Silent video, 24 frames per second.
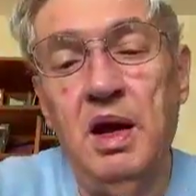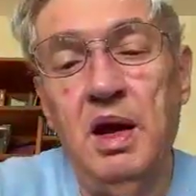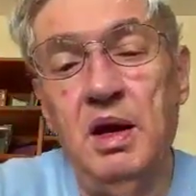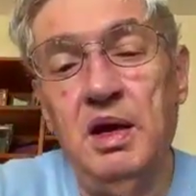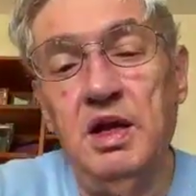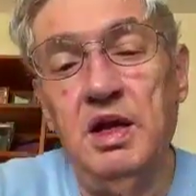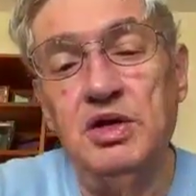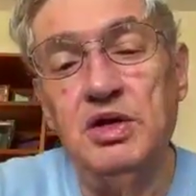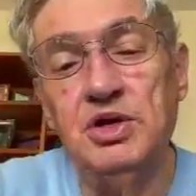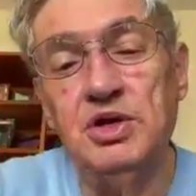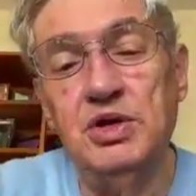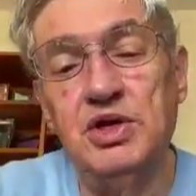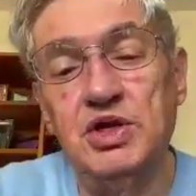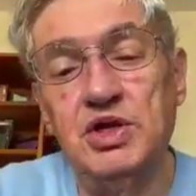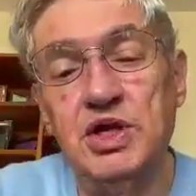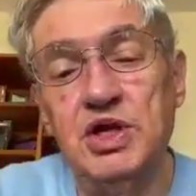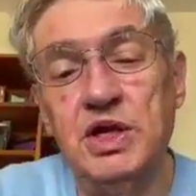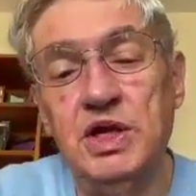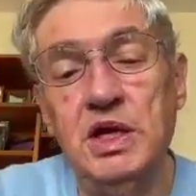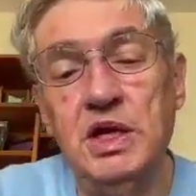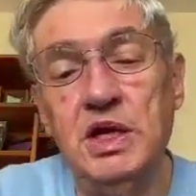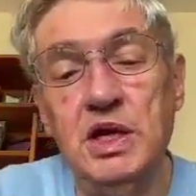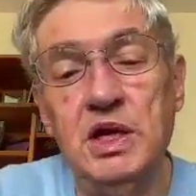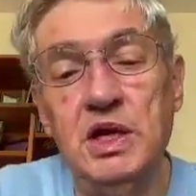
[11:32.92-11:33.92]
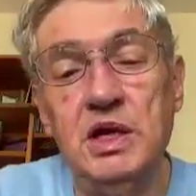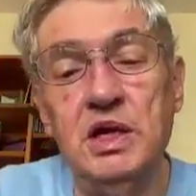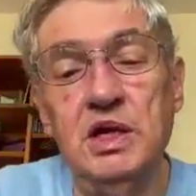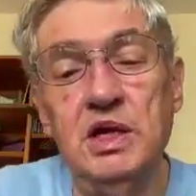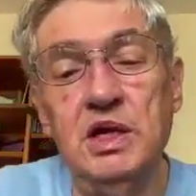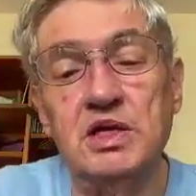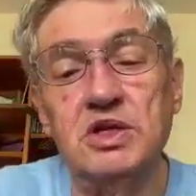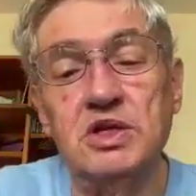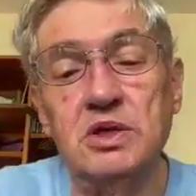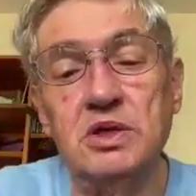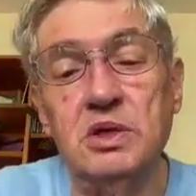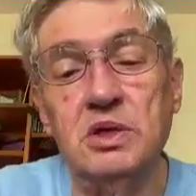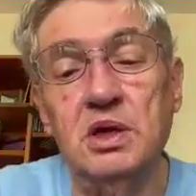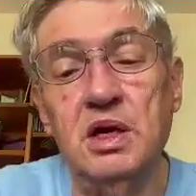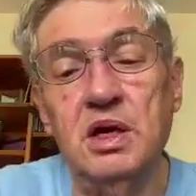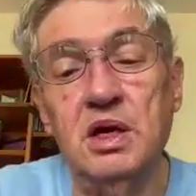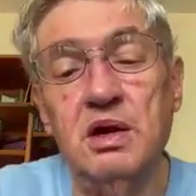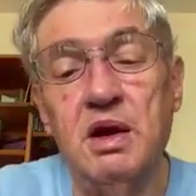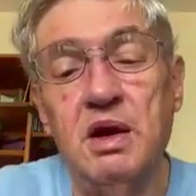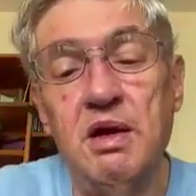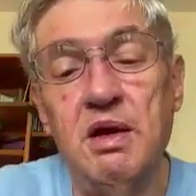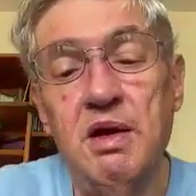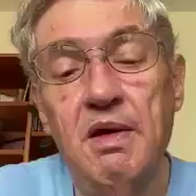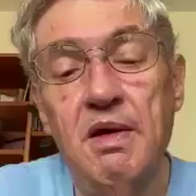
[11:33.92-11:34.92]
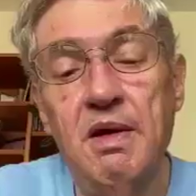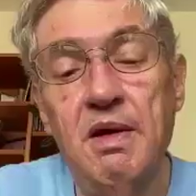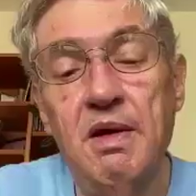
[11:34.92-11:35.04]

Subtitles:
And as you see, it's going to